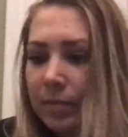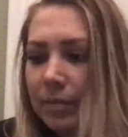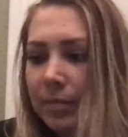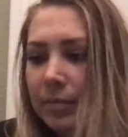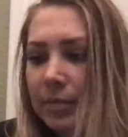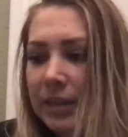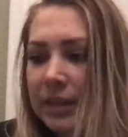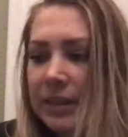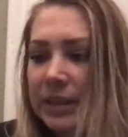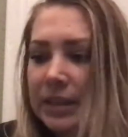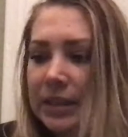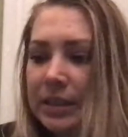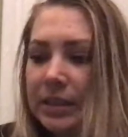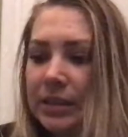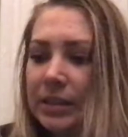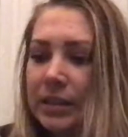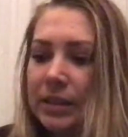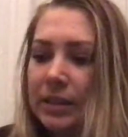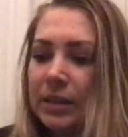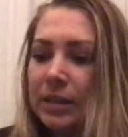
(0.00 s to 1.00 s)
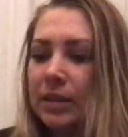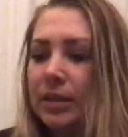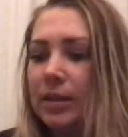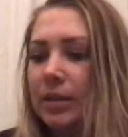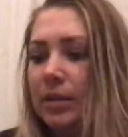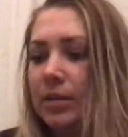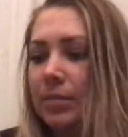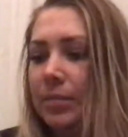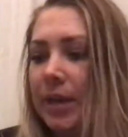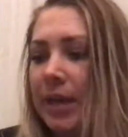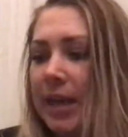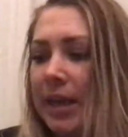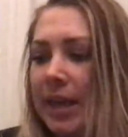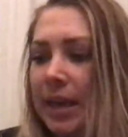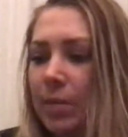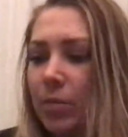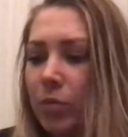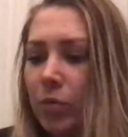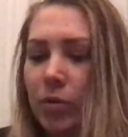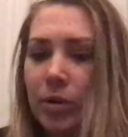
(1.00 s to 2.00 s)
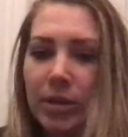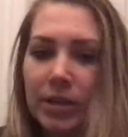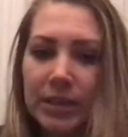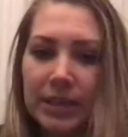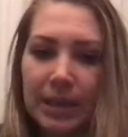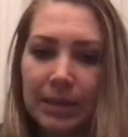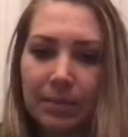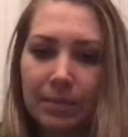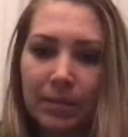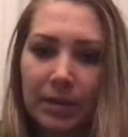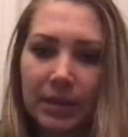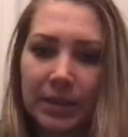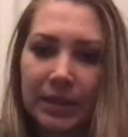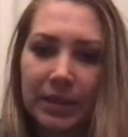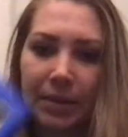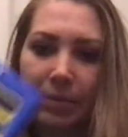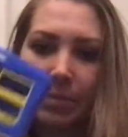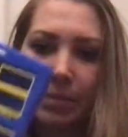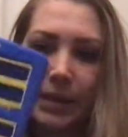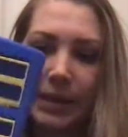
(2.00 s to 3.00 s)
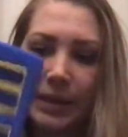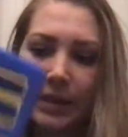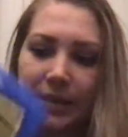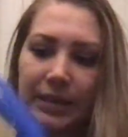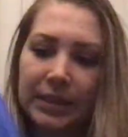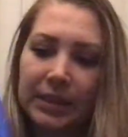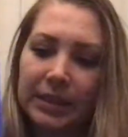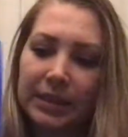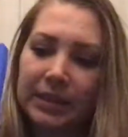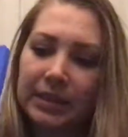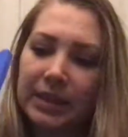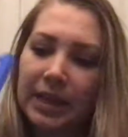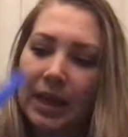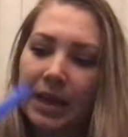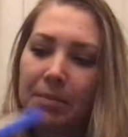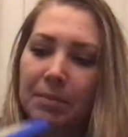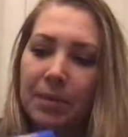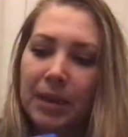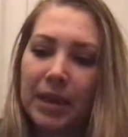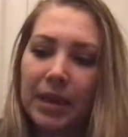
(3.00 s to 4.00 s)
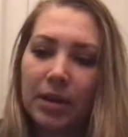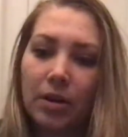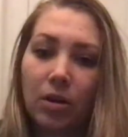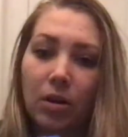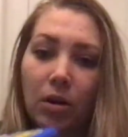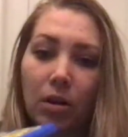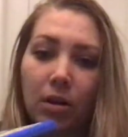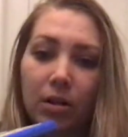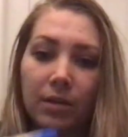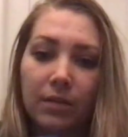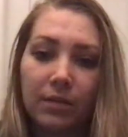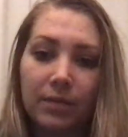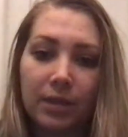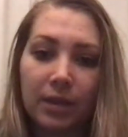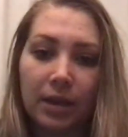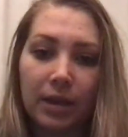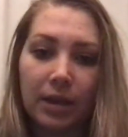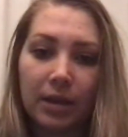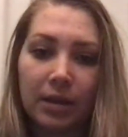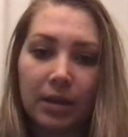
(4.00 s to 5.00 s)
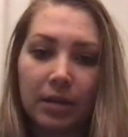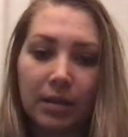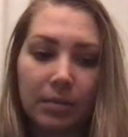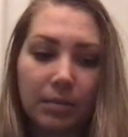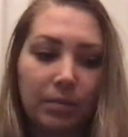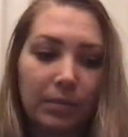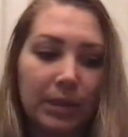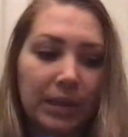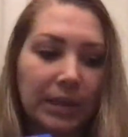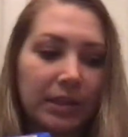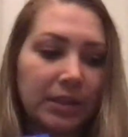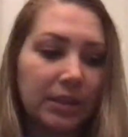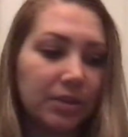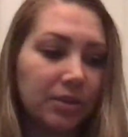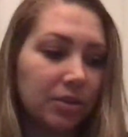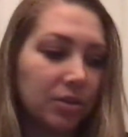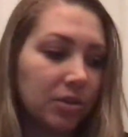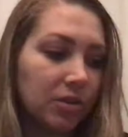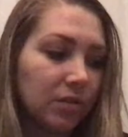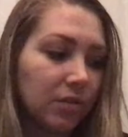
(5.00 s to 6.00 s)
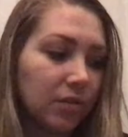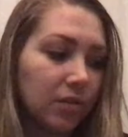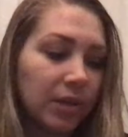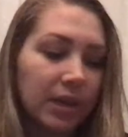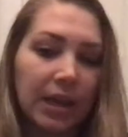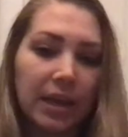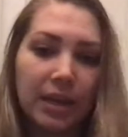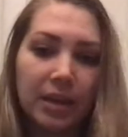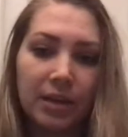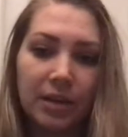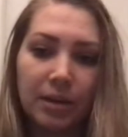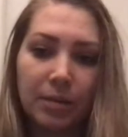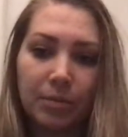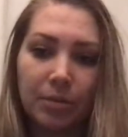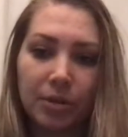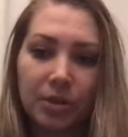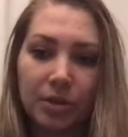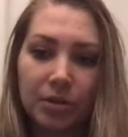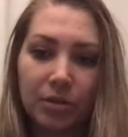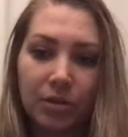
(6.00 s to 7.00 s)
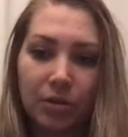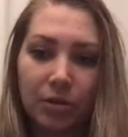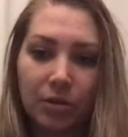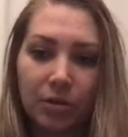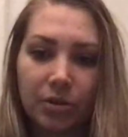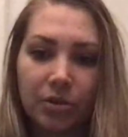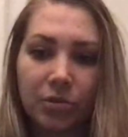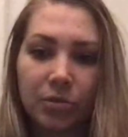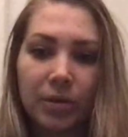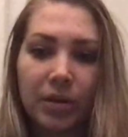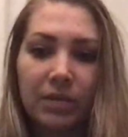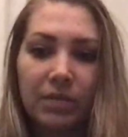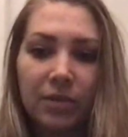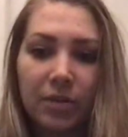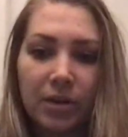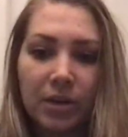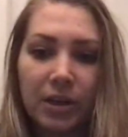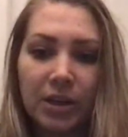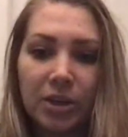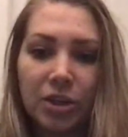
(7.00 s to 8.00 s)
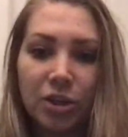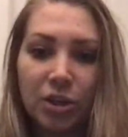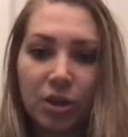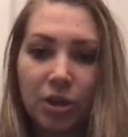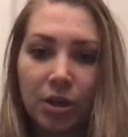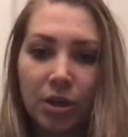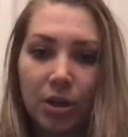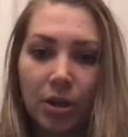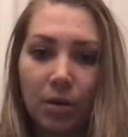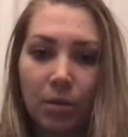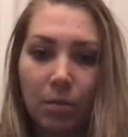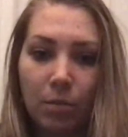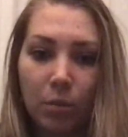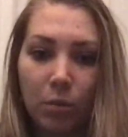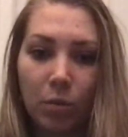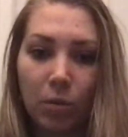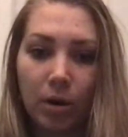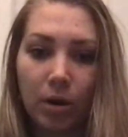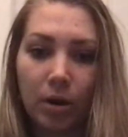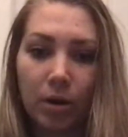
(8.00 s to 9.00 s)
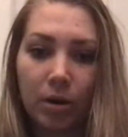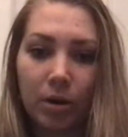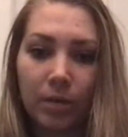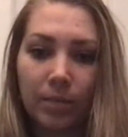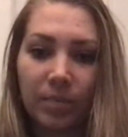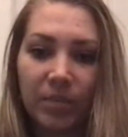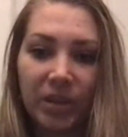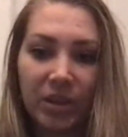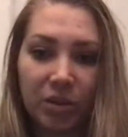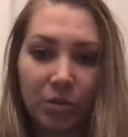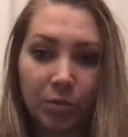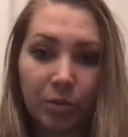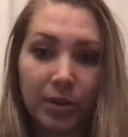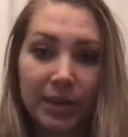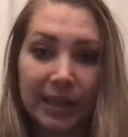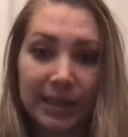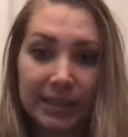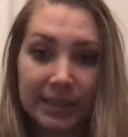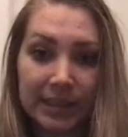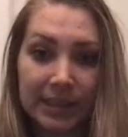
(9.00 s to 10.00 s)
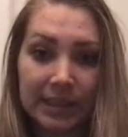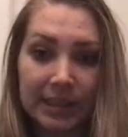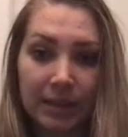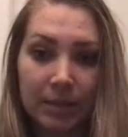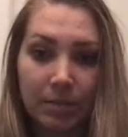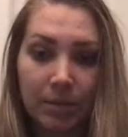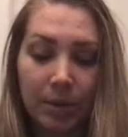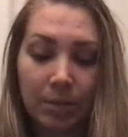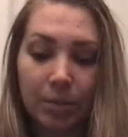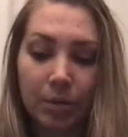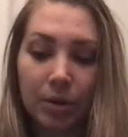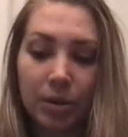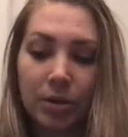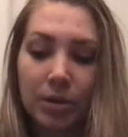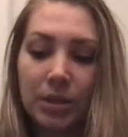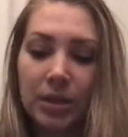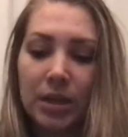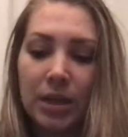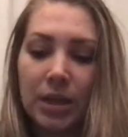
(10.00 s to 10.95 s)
this is my game boards and some pieces. I made all of the pieces. There's 48 numbers in total. There's 24 on each board. Each board has the same numbers.